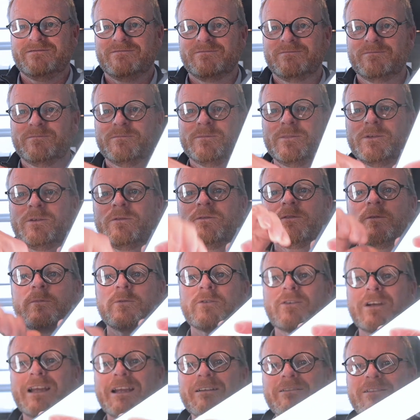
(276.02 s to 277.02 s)
move them
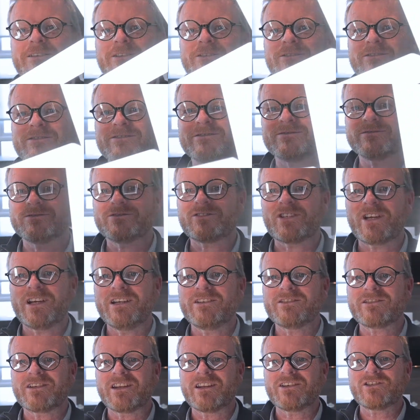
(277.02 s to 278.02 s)
around, look,
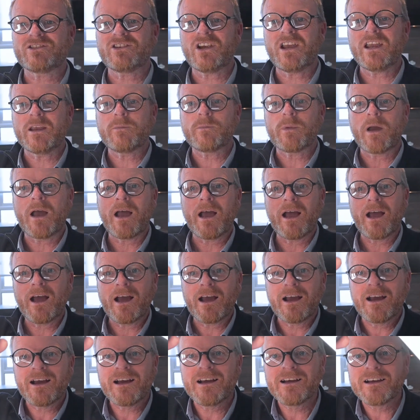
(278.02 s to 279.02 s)
change their shape.
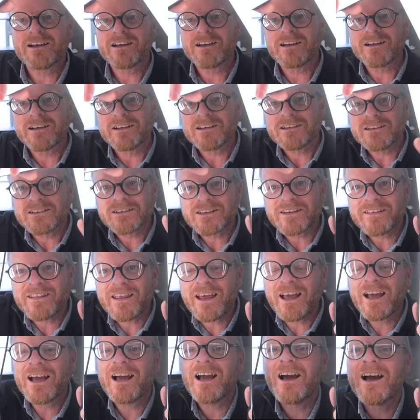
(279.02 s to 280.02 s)
Look at
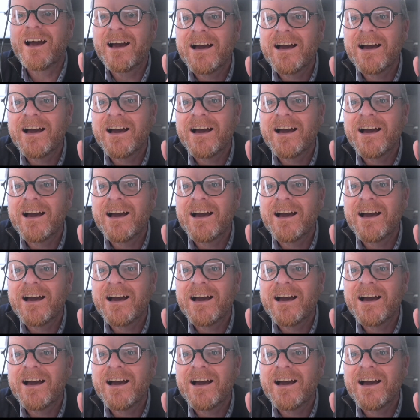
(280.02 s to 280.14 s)
that.